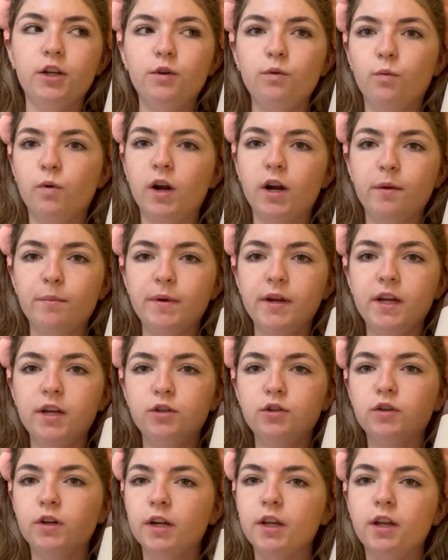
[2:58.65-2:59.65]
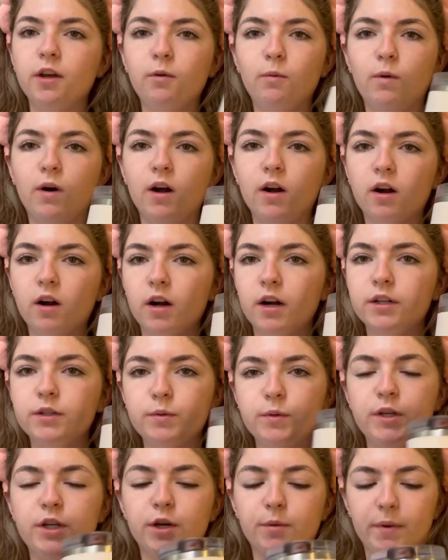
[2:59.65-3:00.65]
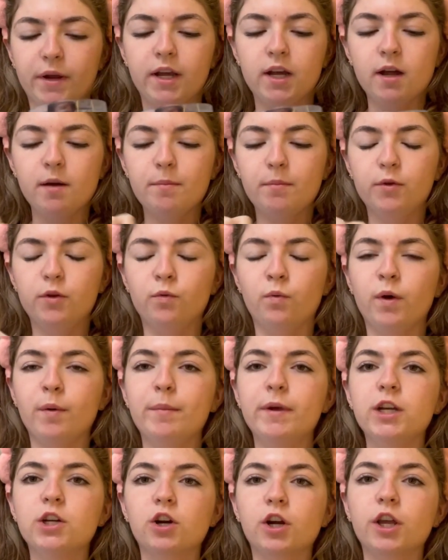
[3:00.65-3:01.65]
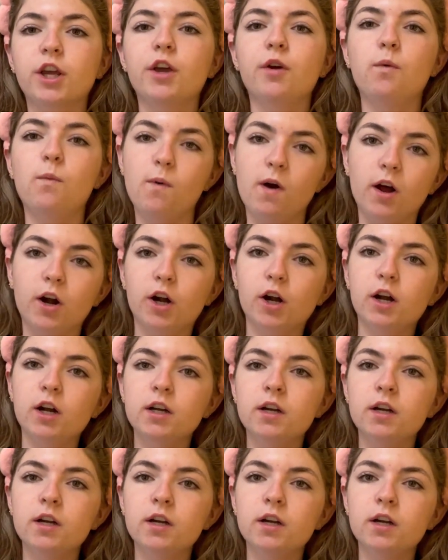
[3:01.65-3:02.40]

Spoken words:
you want to be drinking water, and doing your makeup, you want to be drinking water